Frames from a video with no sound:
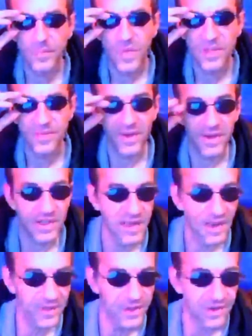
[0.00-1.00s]
He's a very
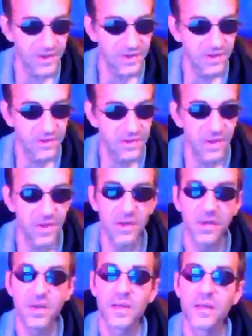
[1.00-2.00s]
intelligent uh,
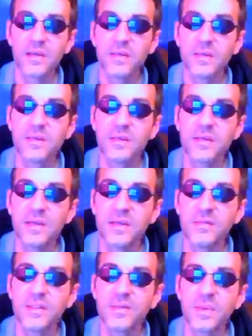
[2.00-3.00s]

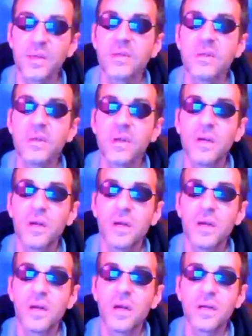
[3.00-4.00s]
individual.
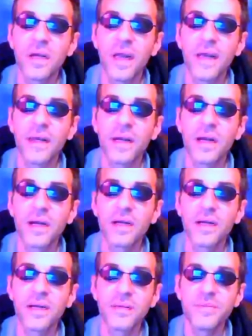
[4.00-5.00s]
Okay.
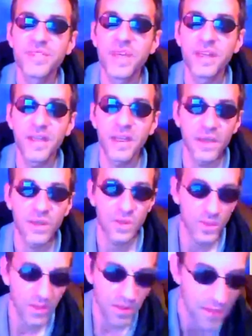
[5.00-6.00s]
I am sending you